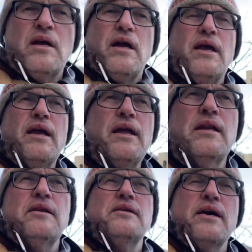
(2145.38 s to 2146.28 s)

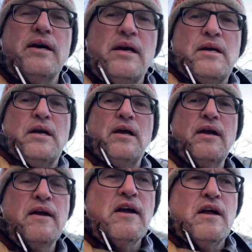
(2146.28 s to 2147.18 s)
And, uh,
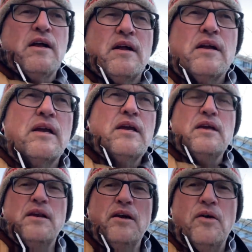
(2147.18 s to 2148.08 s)

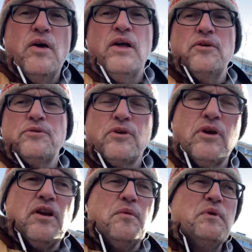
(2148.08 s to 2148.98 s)
you know, there's
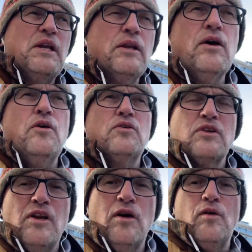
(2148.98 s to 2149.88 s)
going to be loads
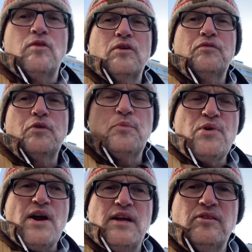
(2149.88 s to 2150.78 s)
and loads of
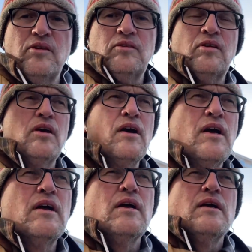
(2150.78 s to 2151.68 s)
surprises,
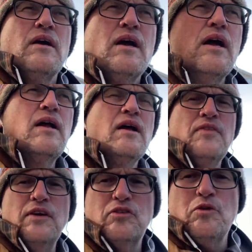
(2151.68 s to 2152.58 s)

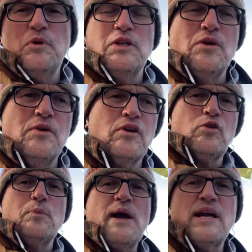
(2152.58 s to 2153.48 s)
things that we don't
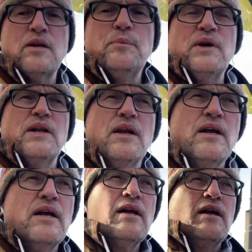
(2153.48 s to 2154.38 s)
expect, but
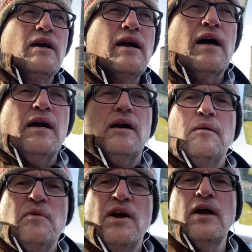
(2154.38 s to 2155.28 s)

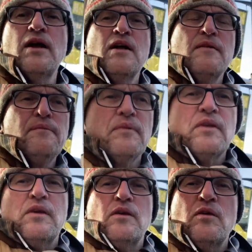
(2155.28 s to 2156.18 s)
um,
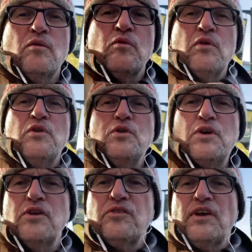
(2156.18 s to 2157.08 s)
you
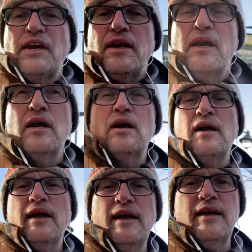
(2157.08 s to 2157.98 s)
can say,
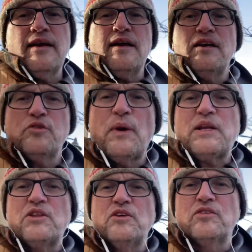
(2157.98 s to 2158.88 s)
hey, I
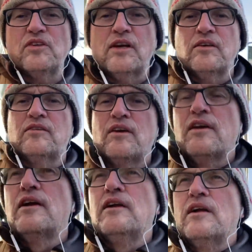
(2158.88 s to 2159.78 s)
expect these things.
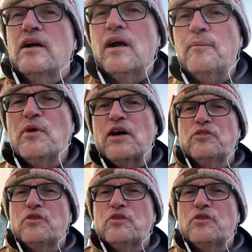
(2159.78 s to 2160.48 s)
I'm not